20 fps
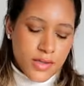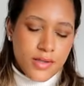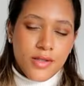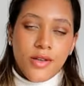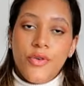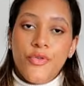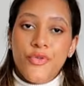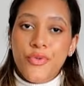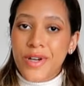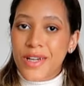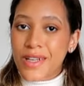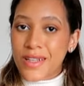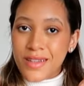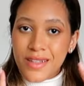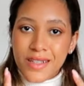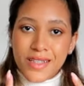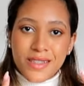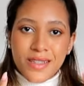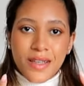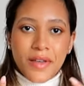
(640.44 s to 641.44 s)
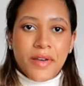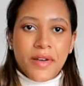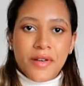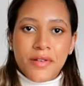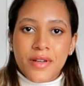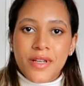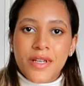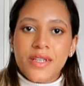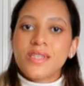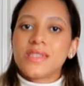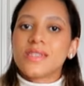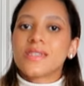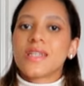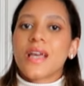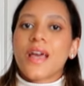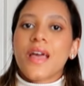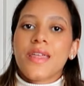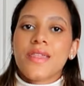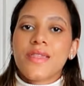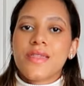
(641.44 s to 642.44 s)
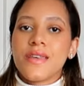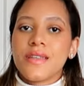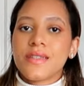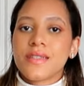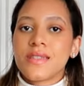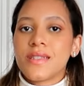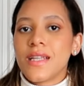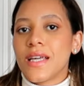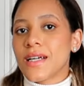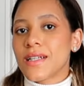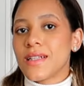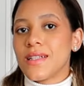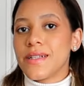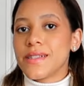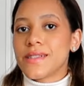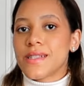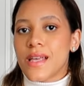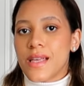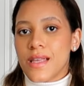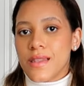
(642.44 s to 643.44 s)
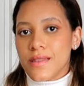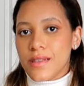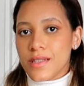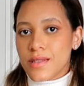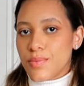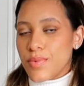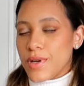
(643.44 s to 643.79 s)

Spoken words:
So I'm wearing these earrings, this necklace, and this